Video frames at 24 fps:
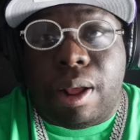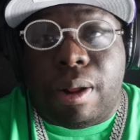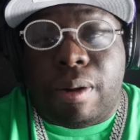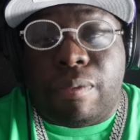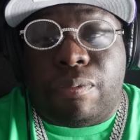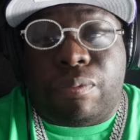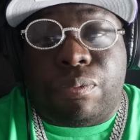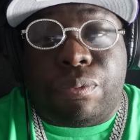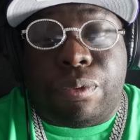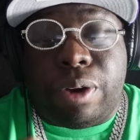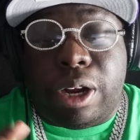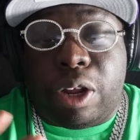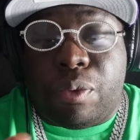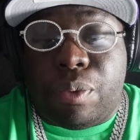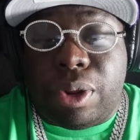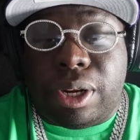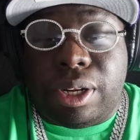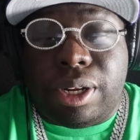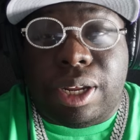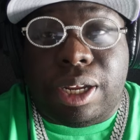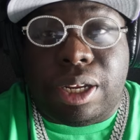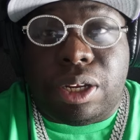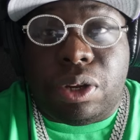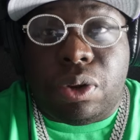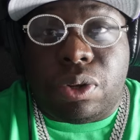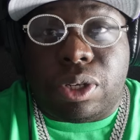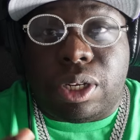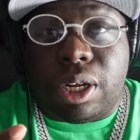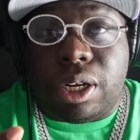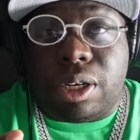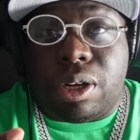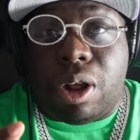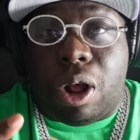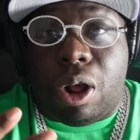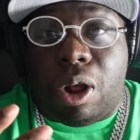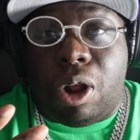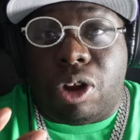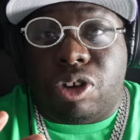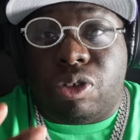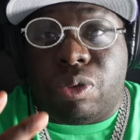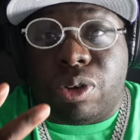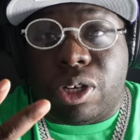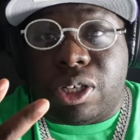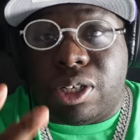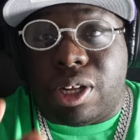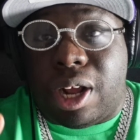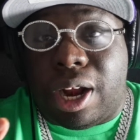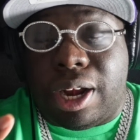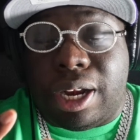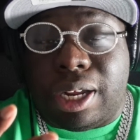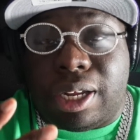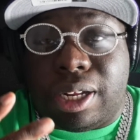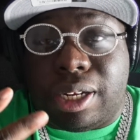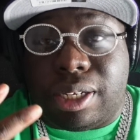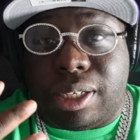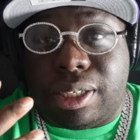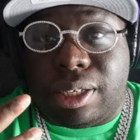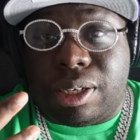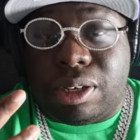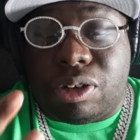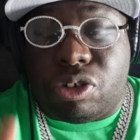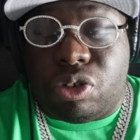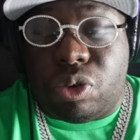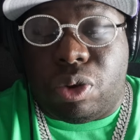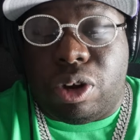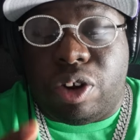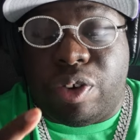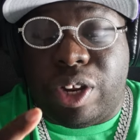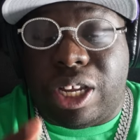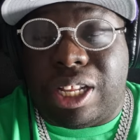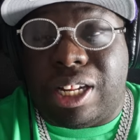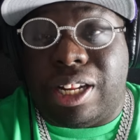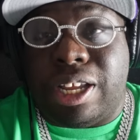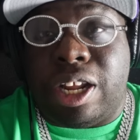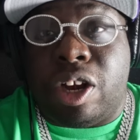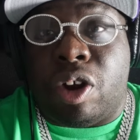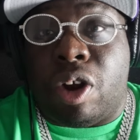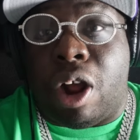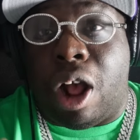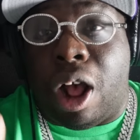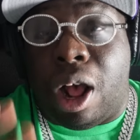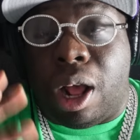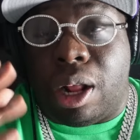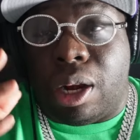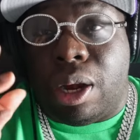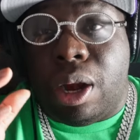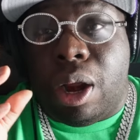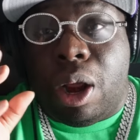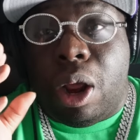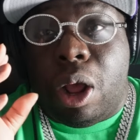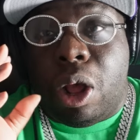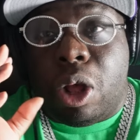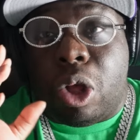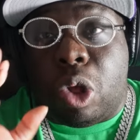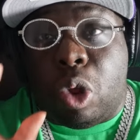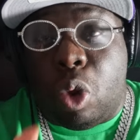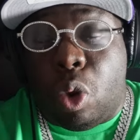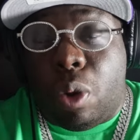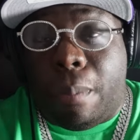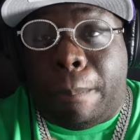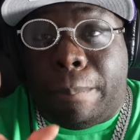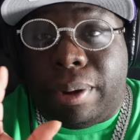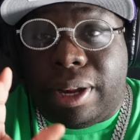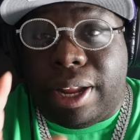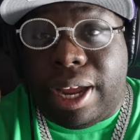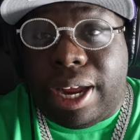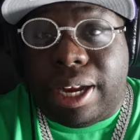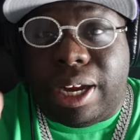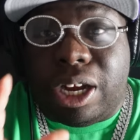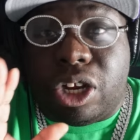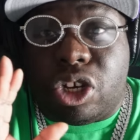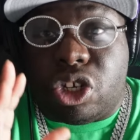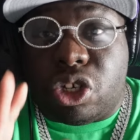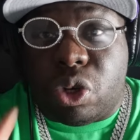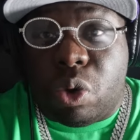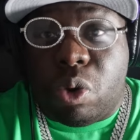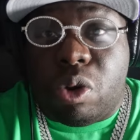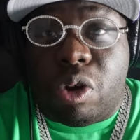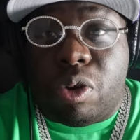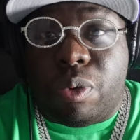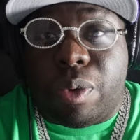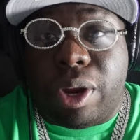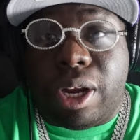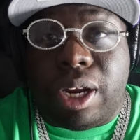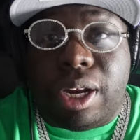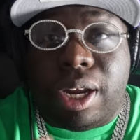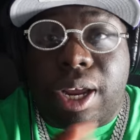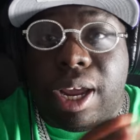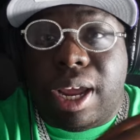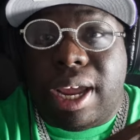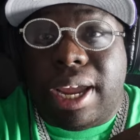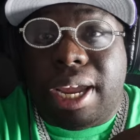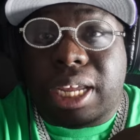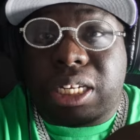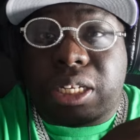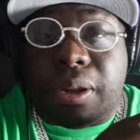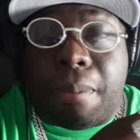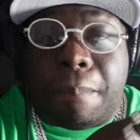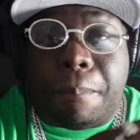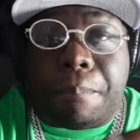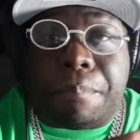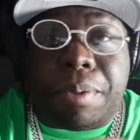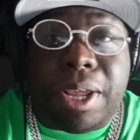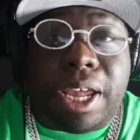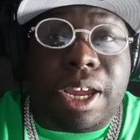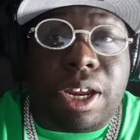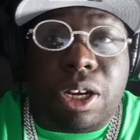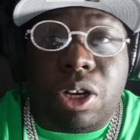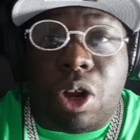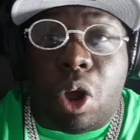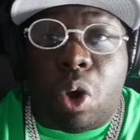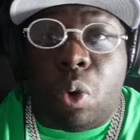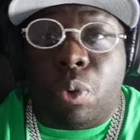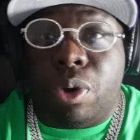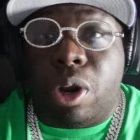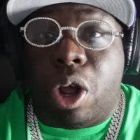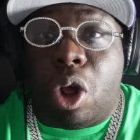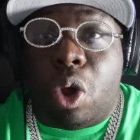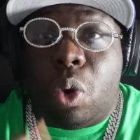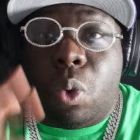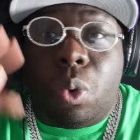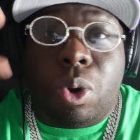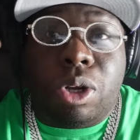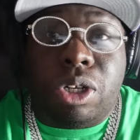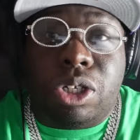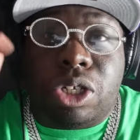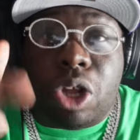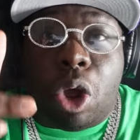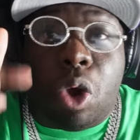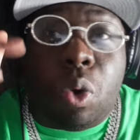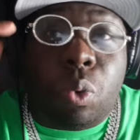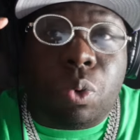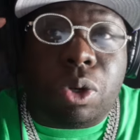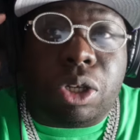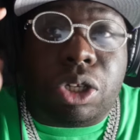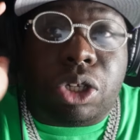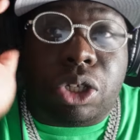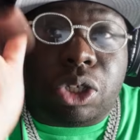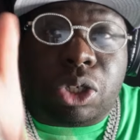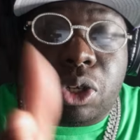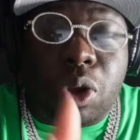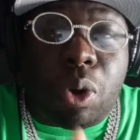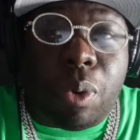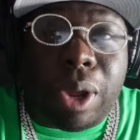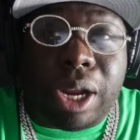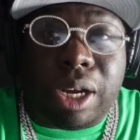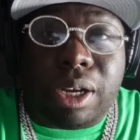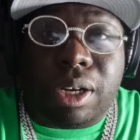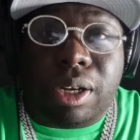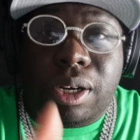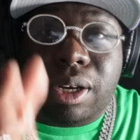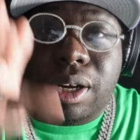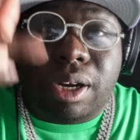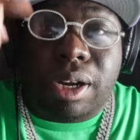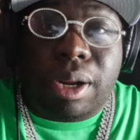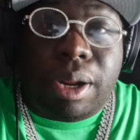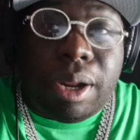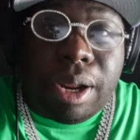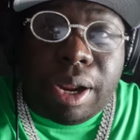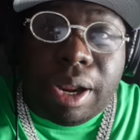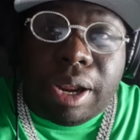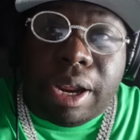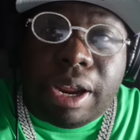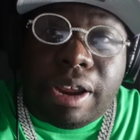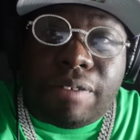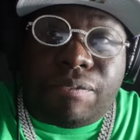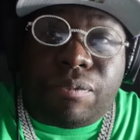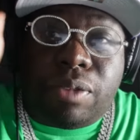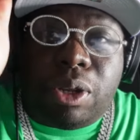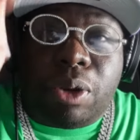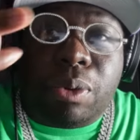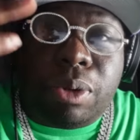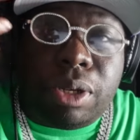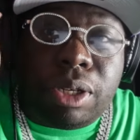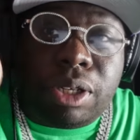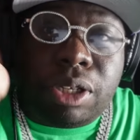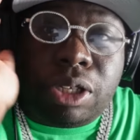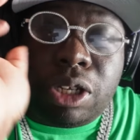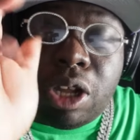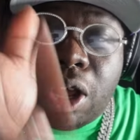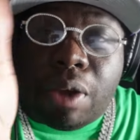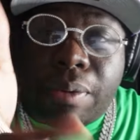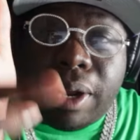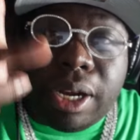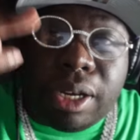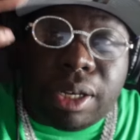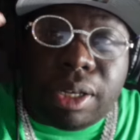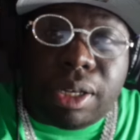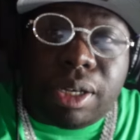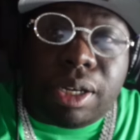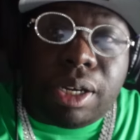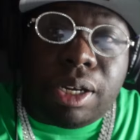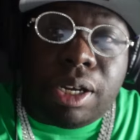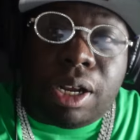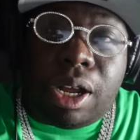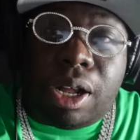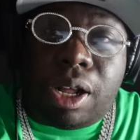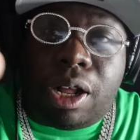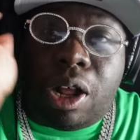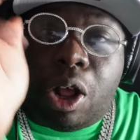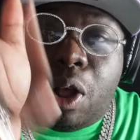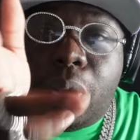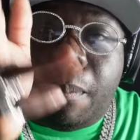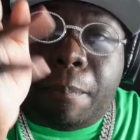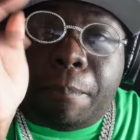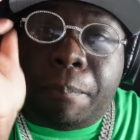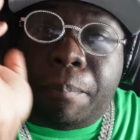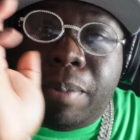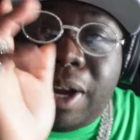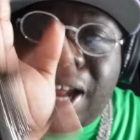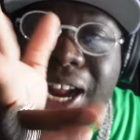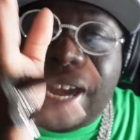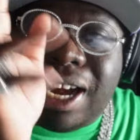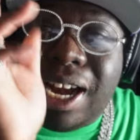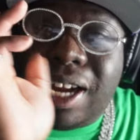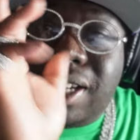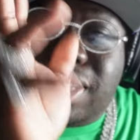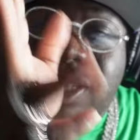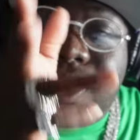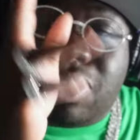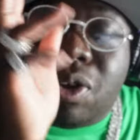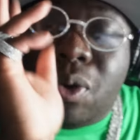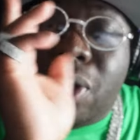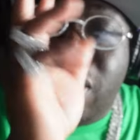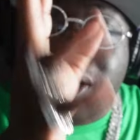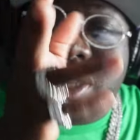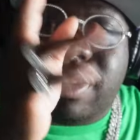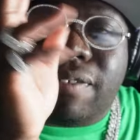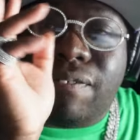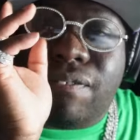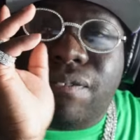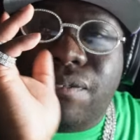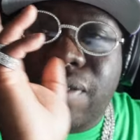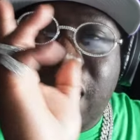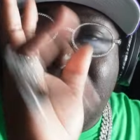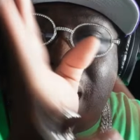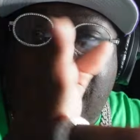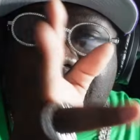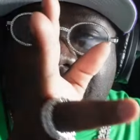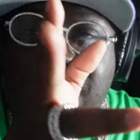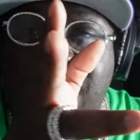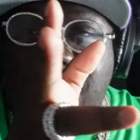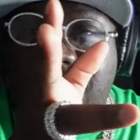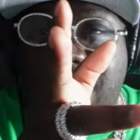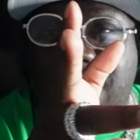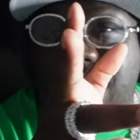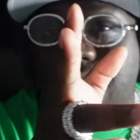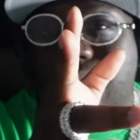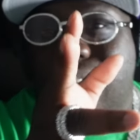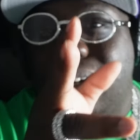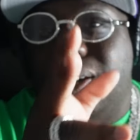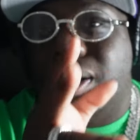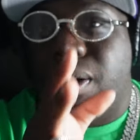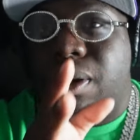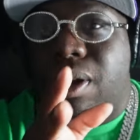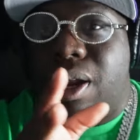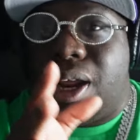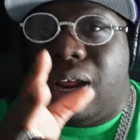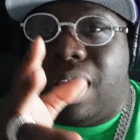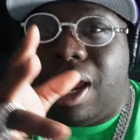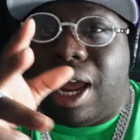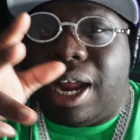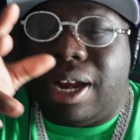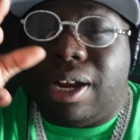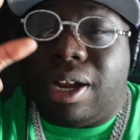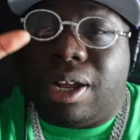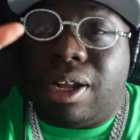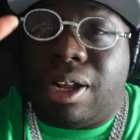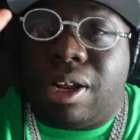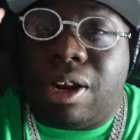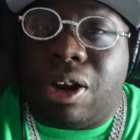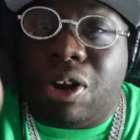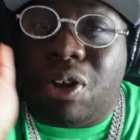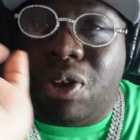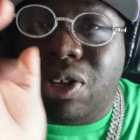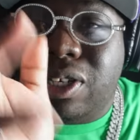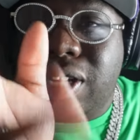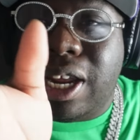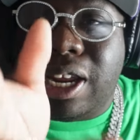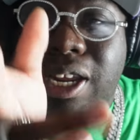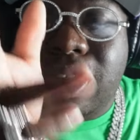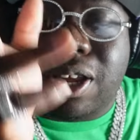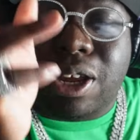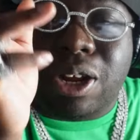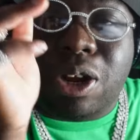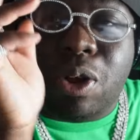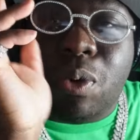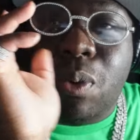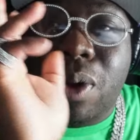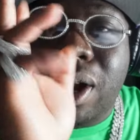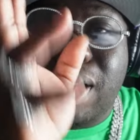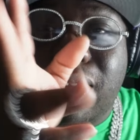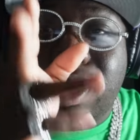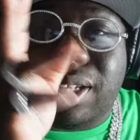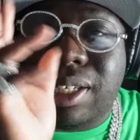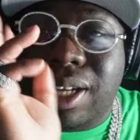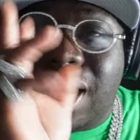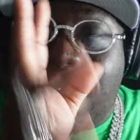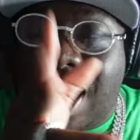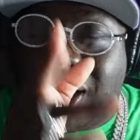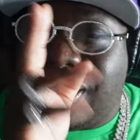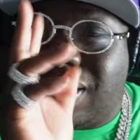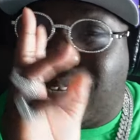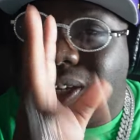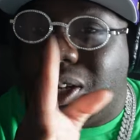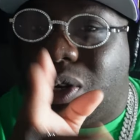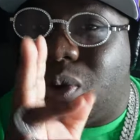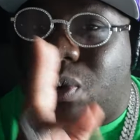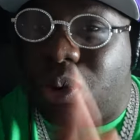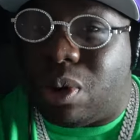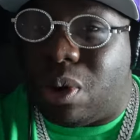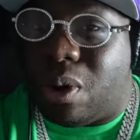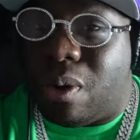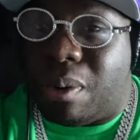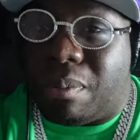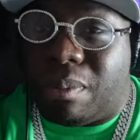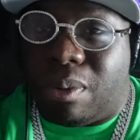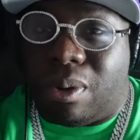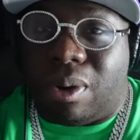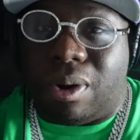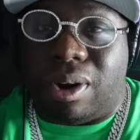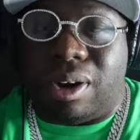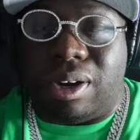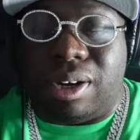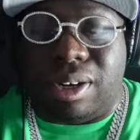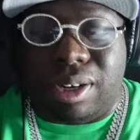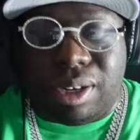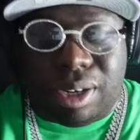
frequently using the ultrasonic jewelry cleaner on Gold plated jewelry is a big no no. Don't do it. If you do it, your gold plated's going to fade. And the girls ain't gonna wanna talk to you no more.